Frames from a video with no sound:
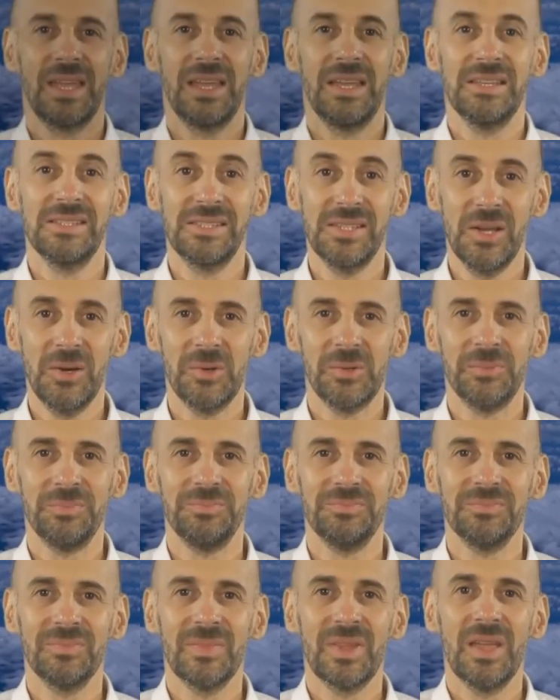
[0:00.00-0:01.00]
So,
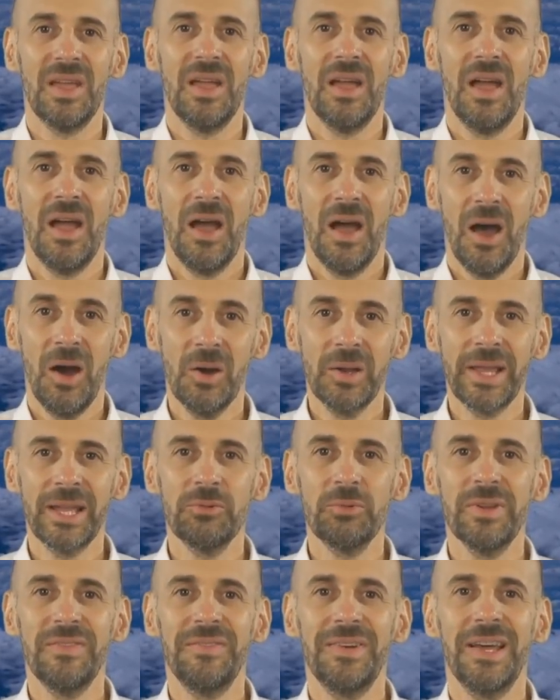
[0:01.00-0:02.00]
how can
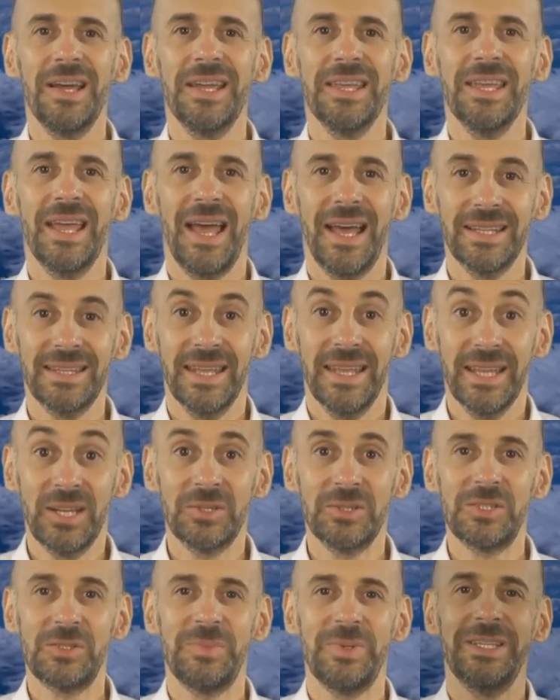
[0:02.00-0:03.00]
we fly at
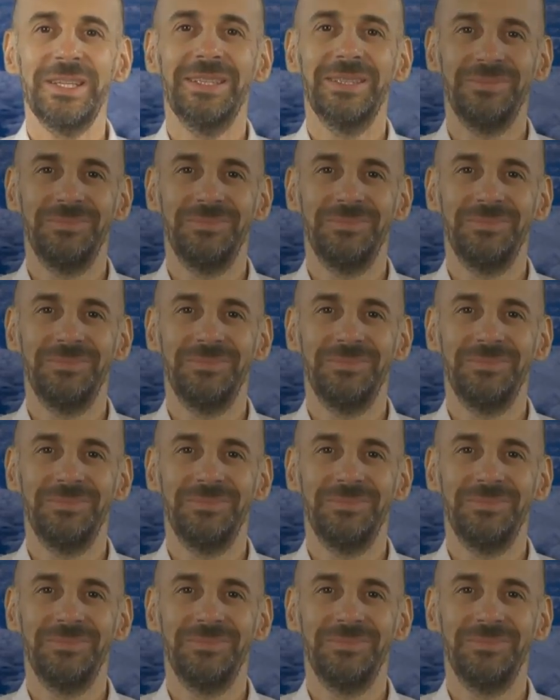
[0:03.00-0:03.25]
econ speed?